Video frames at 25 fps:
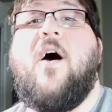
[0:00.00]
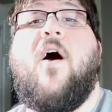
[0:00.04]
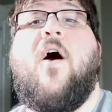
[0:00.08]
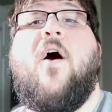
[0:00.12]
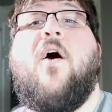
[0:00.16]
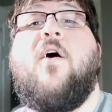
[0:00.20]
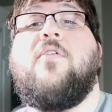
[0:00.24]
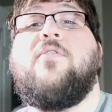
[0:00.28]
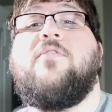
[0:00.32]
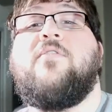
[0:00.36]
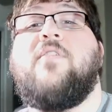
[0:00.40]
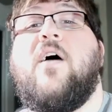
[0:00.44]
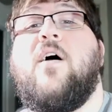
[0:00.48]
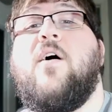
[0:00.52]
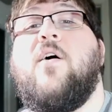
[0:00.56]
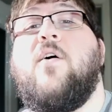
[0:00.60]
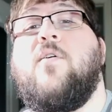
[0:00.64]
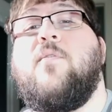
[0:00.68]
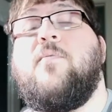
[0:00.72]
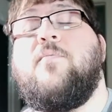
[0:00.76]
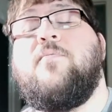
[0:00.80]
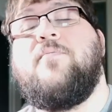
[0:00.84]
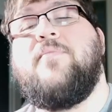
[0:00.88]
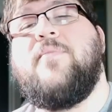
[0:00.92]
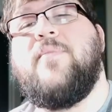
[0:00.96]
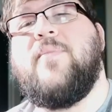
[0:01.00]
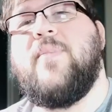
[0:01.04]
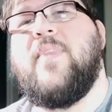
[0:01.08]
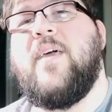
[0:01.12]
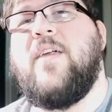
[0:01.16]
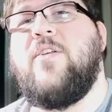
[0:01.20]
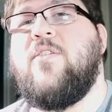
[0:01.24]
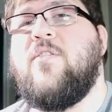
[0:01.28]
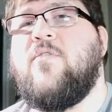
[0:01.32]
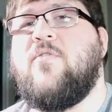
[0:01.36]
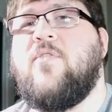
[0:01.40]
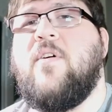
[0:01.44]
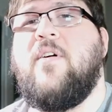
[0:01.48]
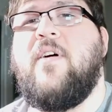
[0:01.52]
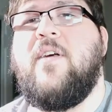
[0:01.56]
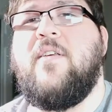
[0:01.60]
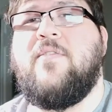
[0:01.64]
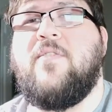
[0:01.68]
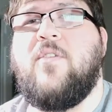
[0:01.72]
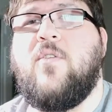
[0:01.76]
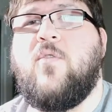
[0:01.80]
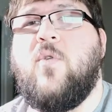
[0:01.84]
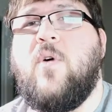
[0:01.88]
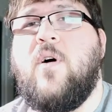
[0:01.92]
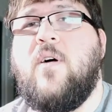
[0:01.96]
Also, they just
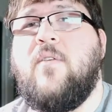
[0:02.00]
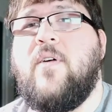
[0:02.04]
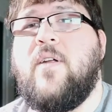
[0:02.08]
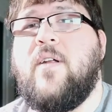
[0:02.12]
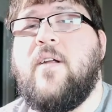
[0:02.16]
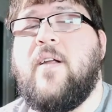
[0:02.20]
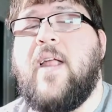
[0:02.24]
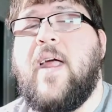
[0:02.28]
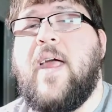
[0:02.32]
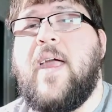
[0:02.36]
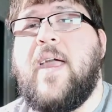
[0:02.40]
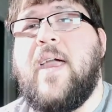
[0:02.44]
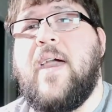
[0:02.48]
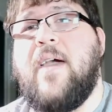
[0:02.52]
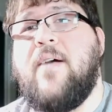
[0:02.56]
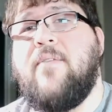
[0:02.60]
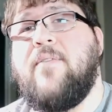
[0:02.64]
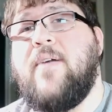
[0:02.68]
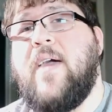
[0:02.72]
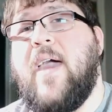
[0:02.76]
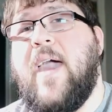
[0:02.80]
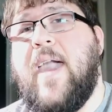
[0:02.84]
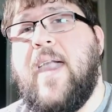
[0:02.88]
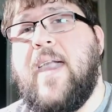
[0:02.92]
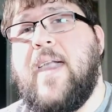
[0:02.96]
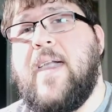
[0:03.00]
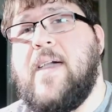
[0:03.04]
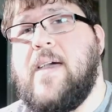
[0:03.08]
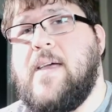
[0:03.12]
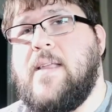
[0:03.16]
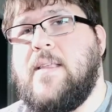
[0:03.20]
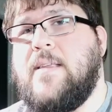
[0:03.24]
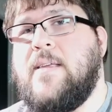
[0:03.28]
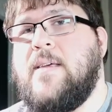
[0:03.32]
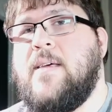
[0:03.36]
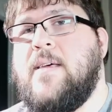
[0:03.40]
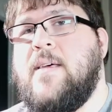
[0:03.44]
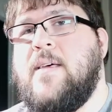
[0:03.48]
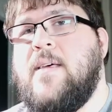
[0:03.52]
released the 1200 AF and